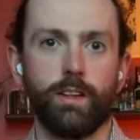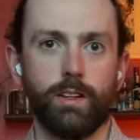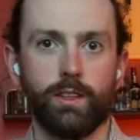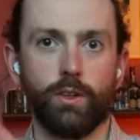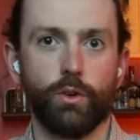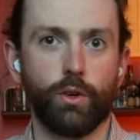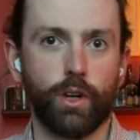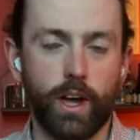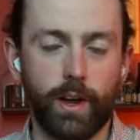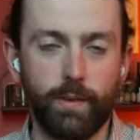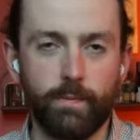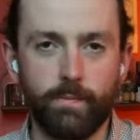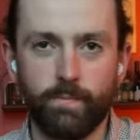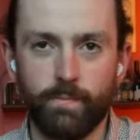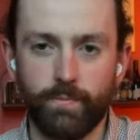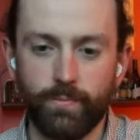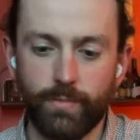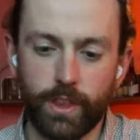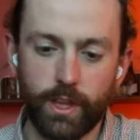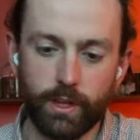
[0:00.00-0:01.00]
okay,
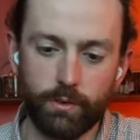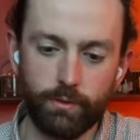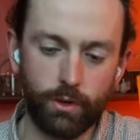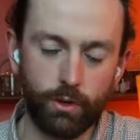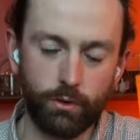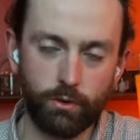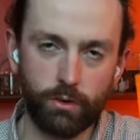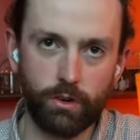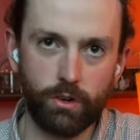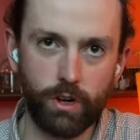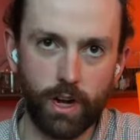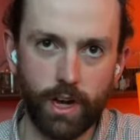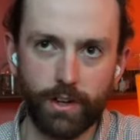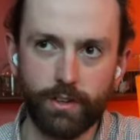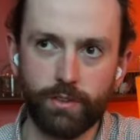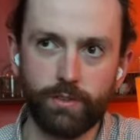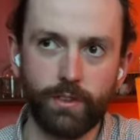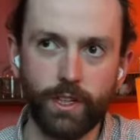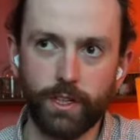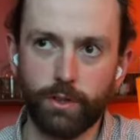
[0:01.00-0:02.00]
we know where we're at, we need